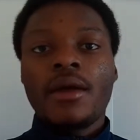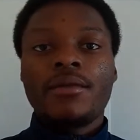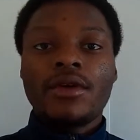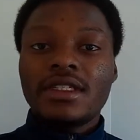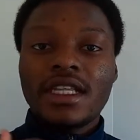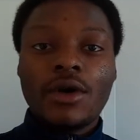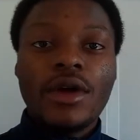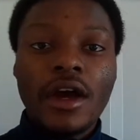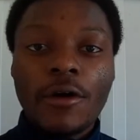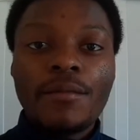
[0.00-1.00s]
Because that will
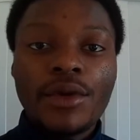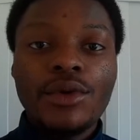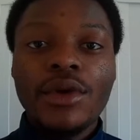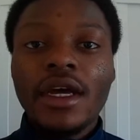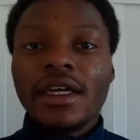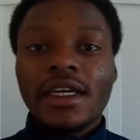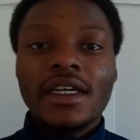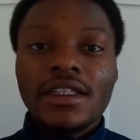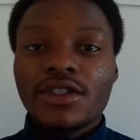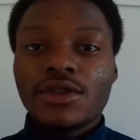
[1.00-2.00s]
help you get
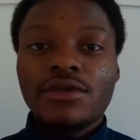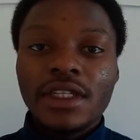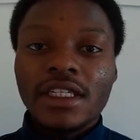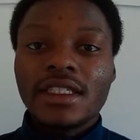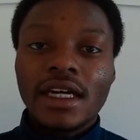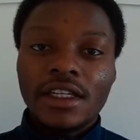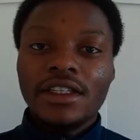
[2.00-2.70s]
into freestyling.